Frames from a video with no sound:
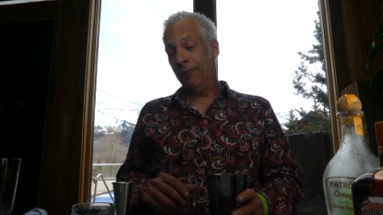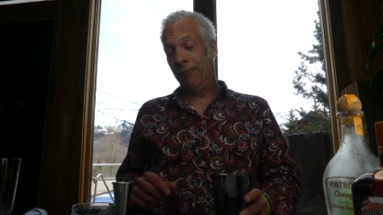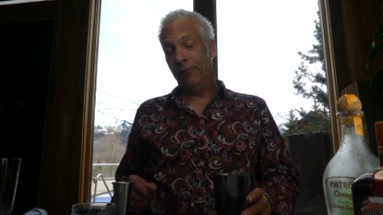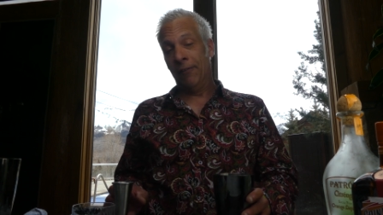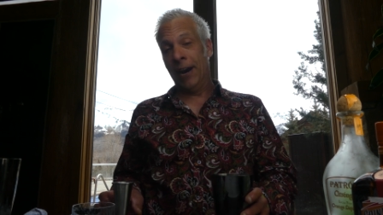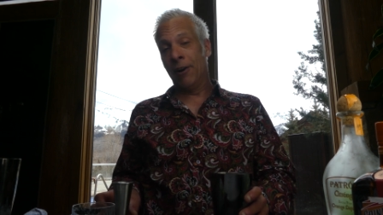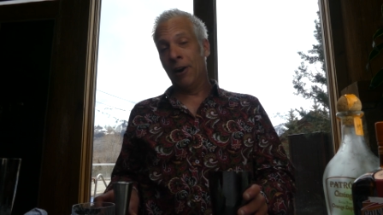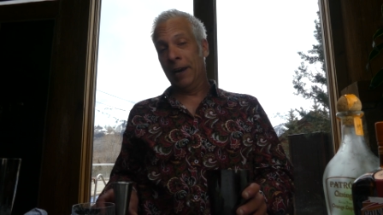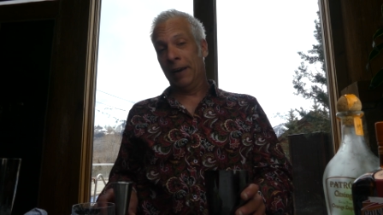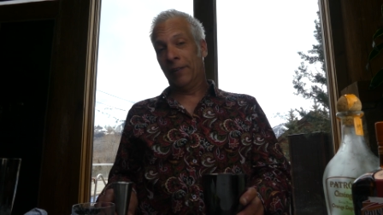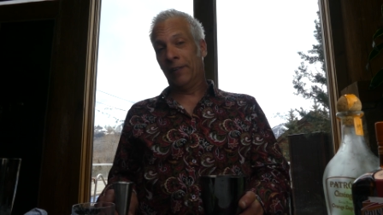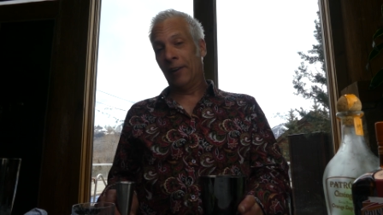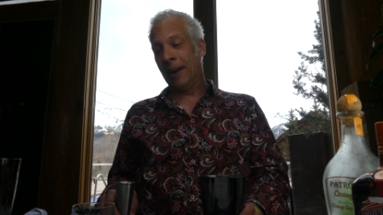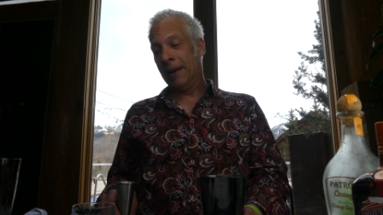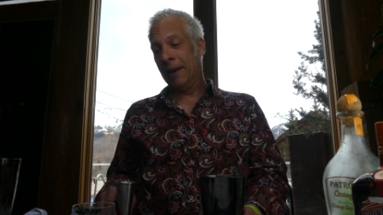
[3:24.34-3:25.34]
very
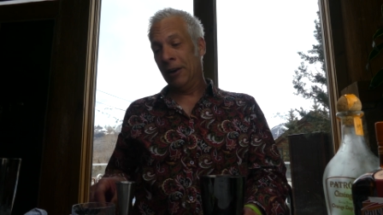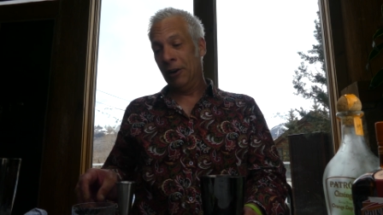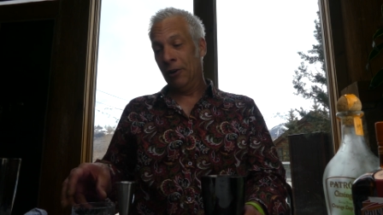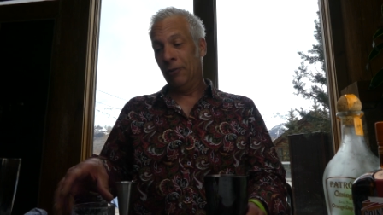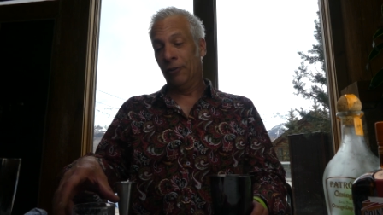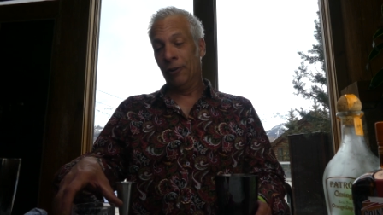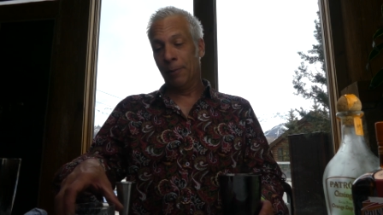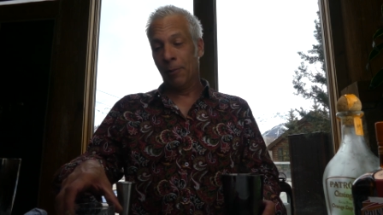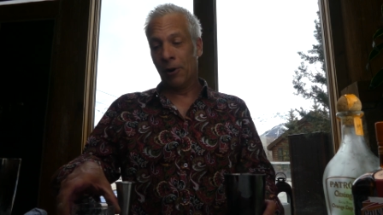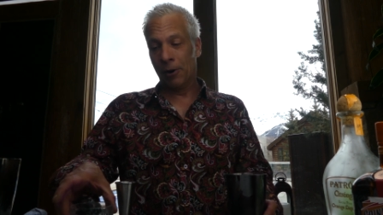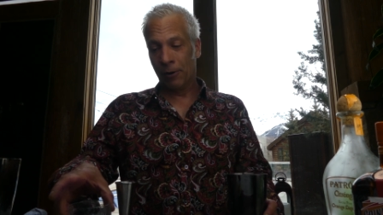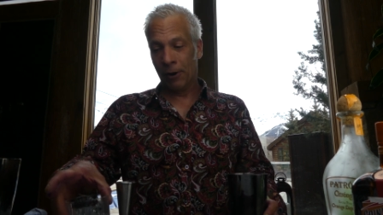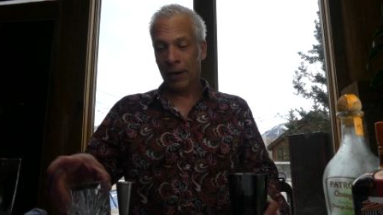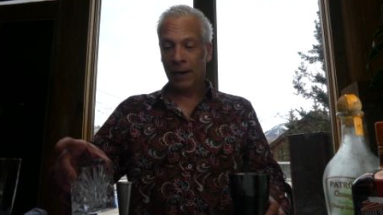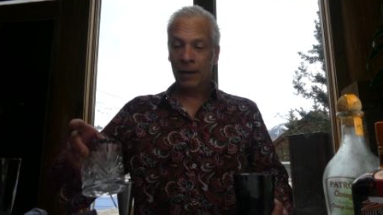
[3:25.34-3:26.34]
exciting to use in a
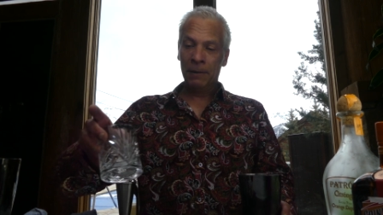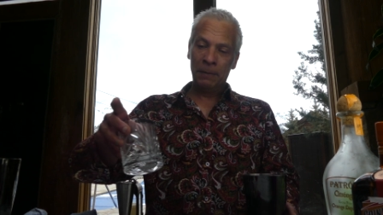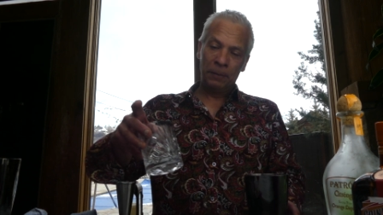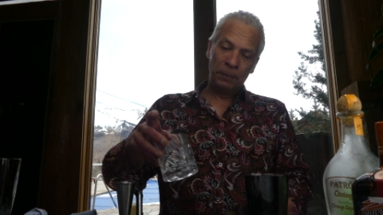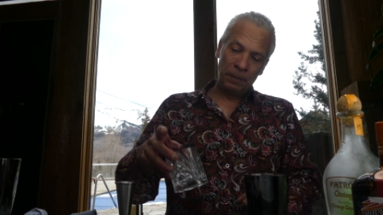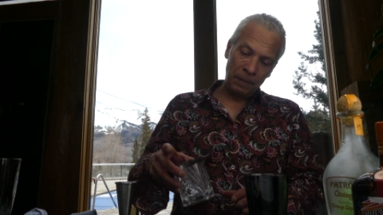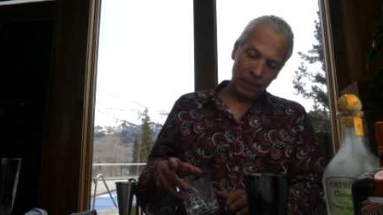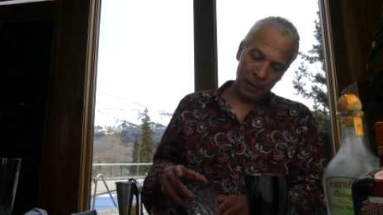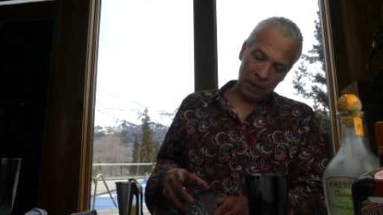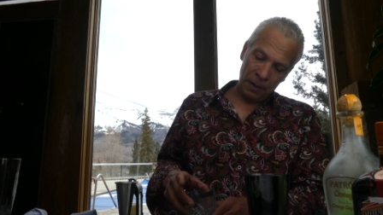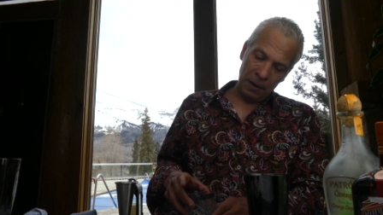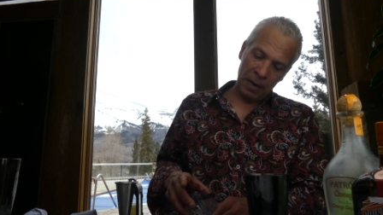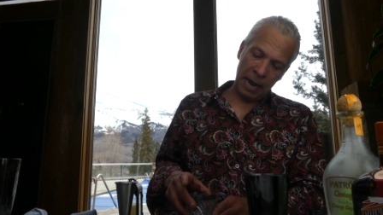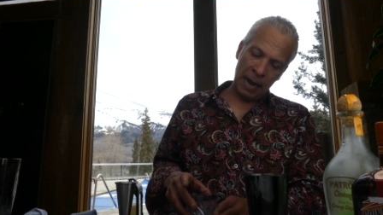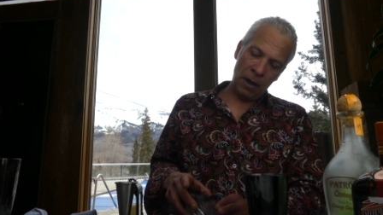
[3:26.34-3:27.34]
margarita.
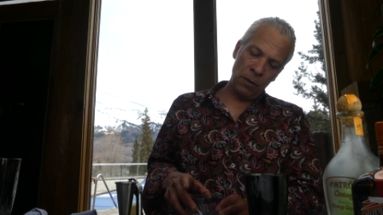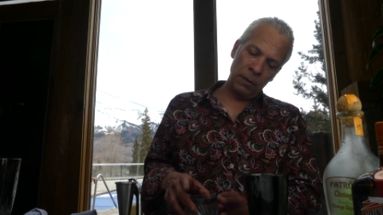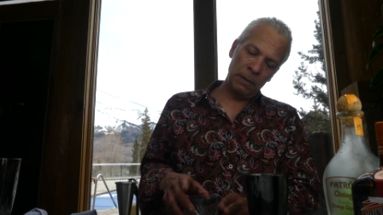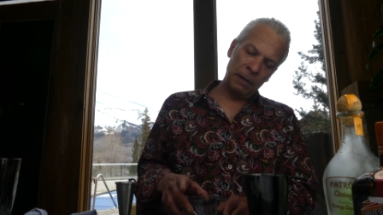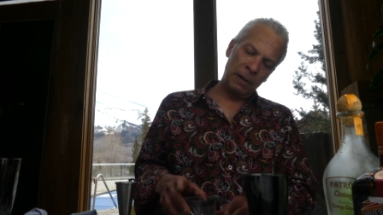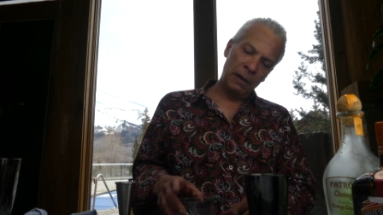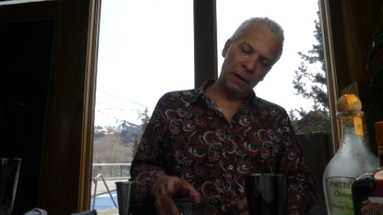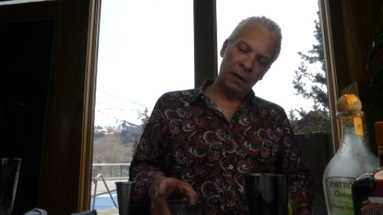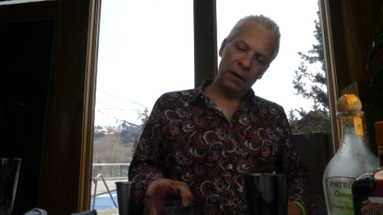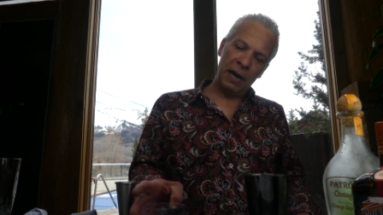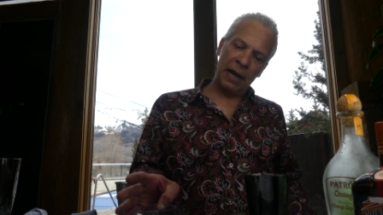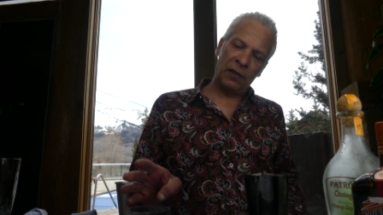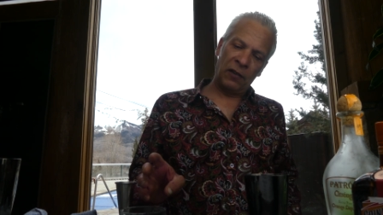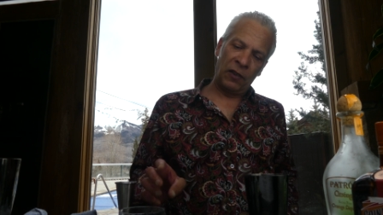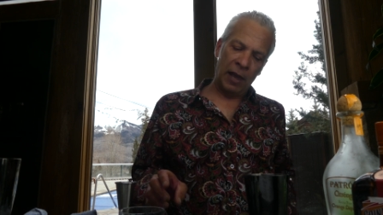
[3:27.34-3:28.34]
Now,
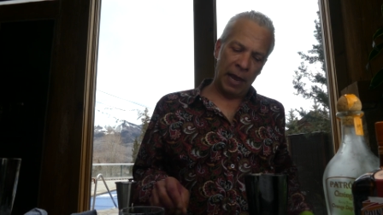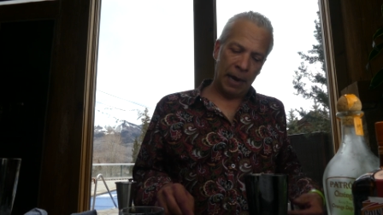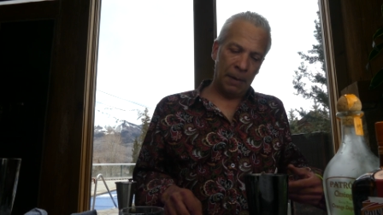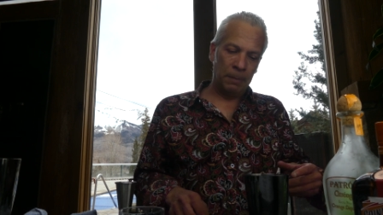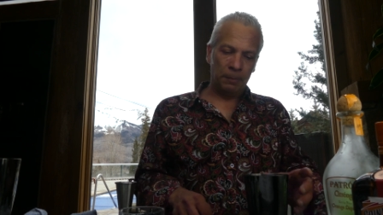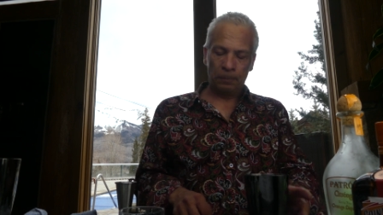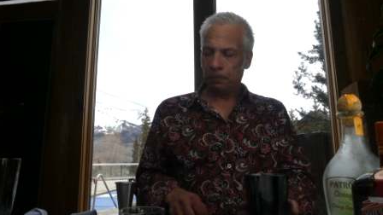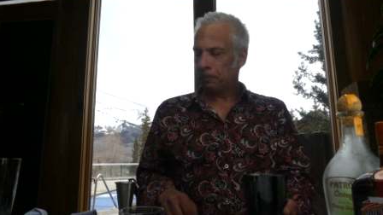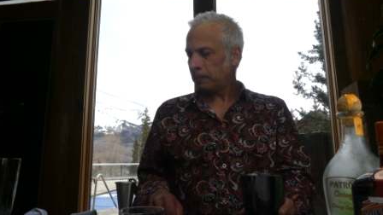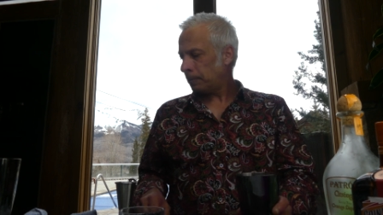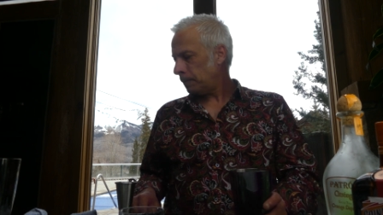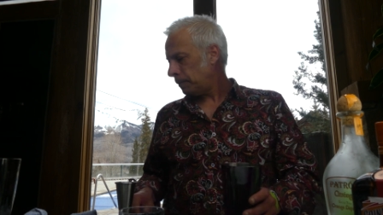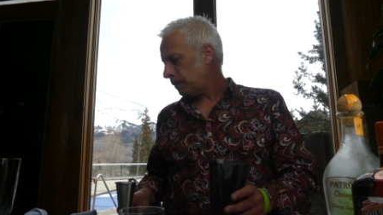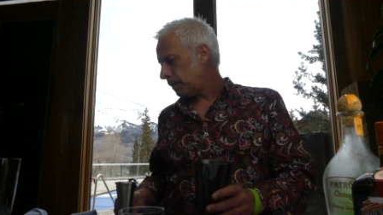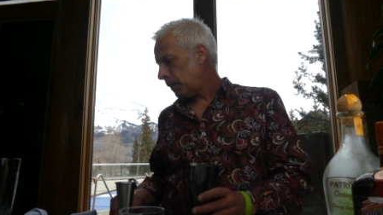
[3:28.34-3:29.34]
next thing,
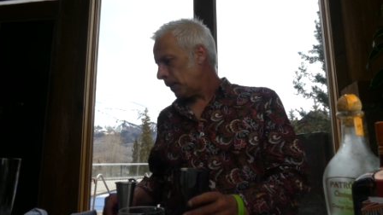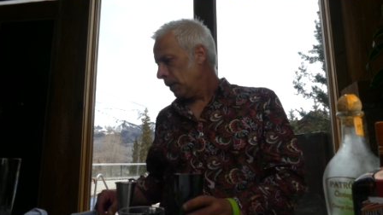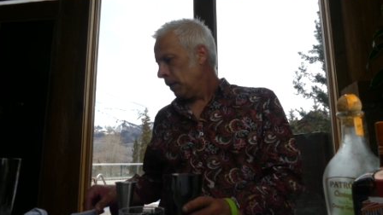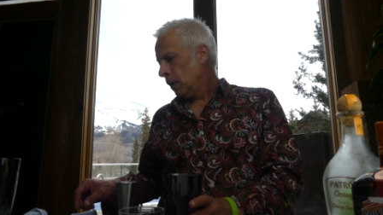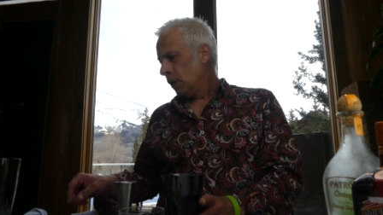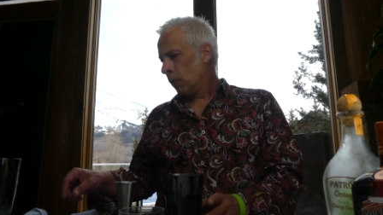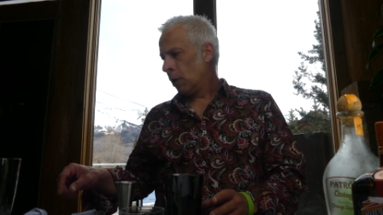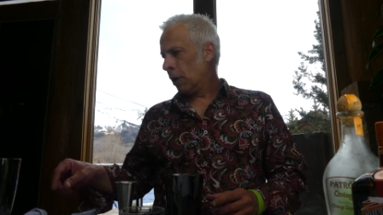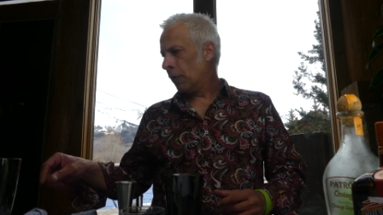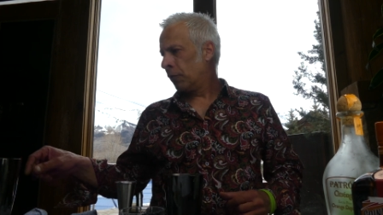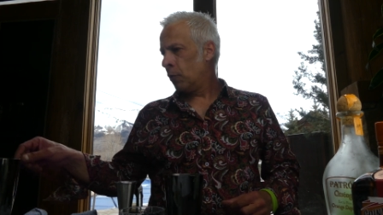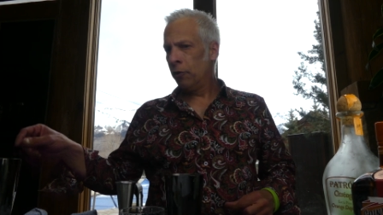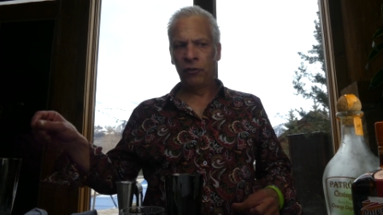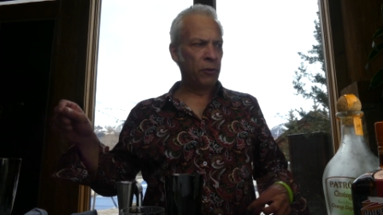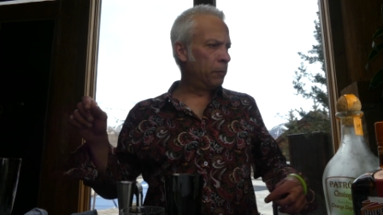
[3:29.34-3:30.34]
we're going to
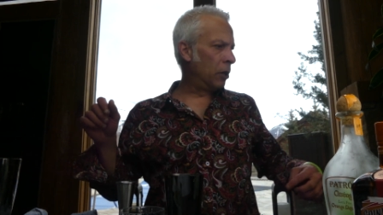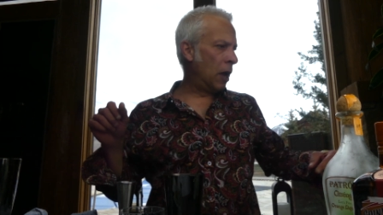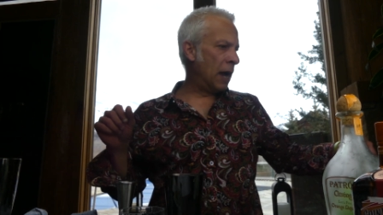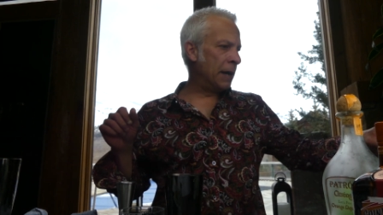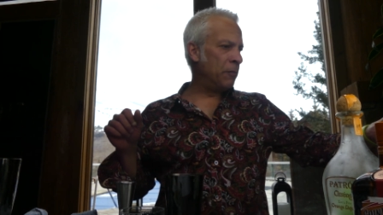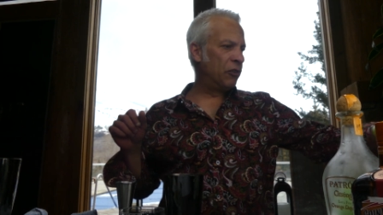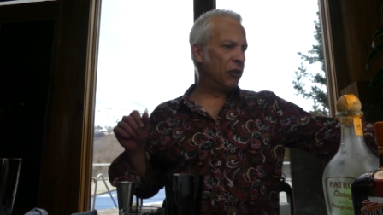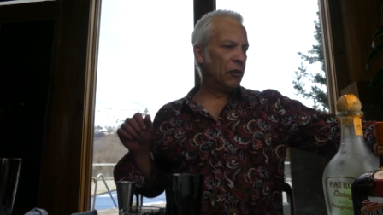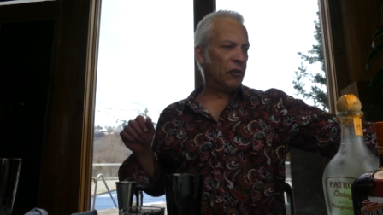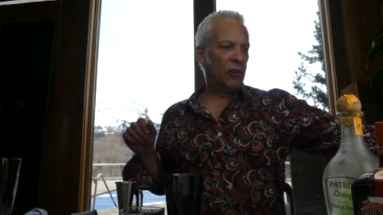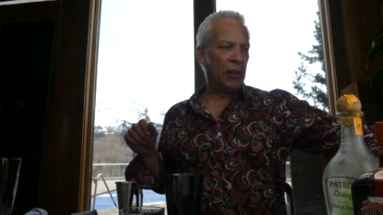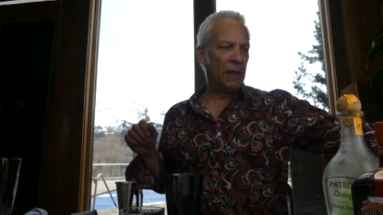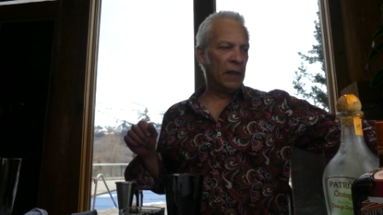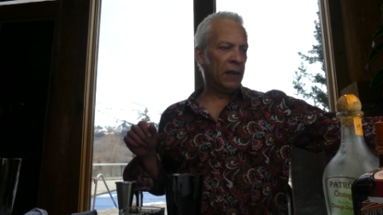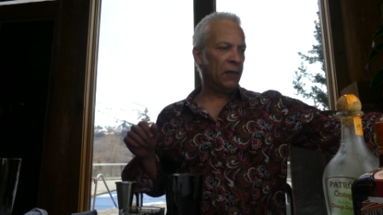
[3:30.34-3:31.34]
throw some lime juice
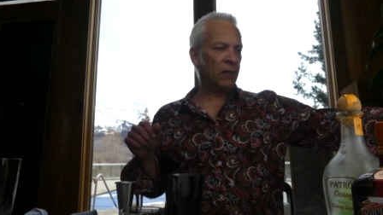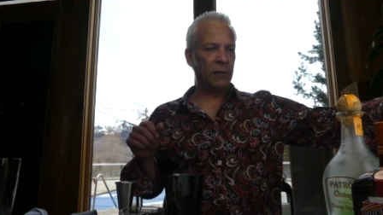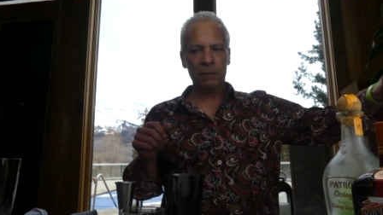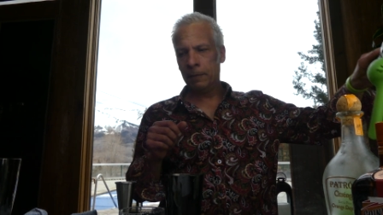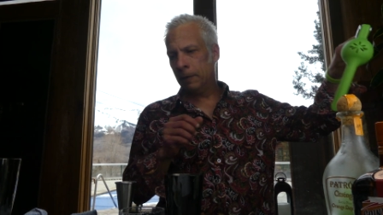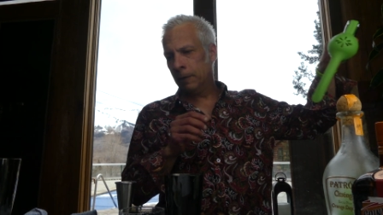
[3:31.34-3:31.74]
in this.